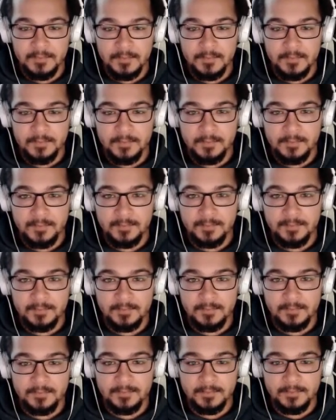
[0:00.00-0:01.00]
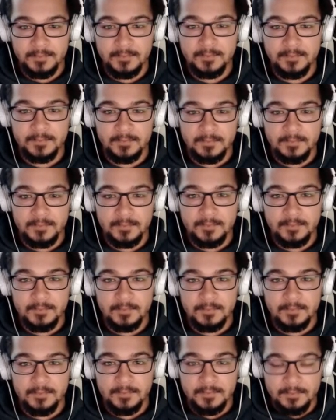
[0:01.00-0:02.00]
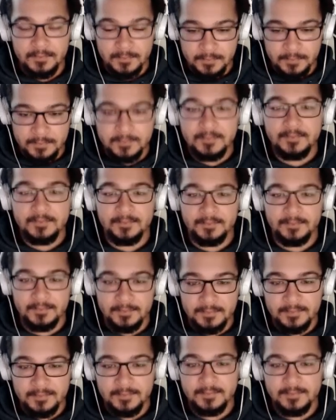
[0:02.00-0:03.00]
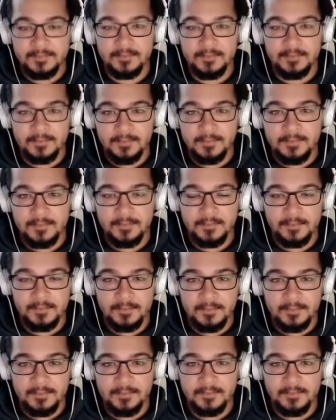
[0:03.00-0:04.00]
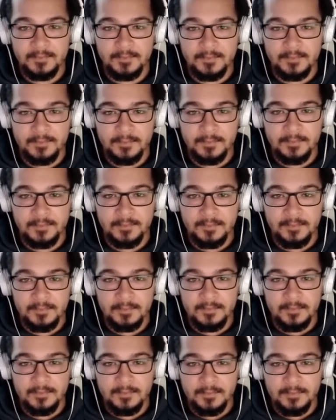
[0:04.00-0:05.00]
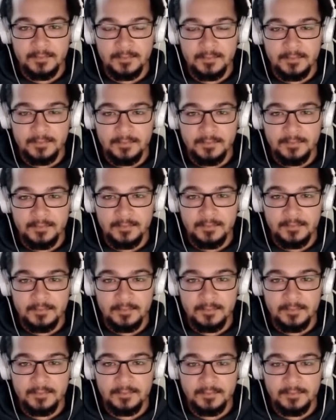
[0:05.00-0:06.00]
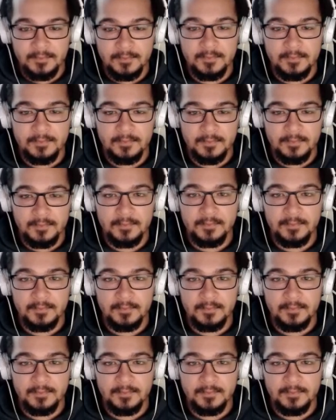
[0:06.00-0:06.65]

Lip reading: [no speech]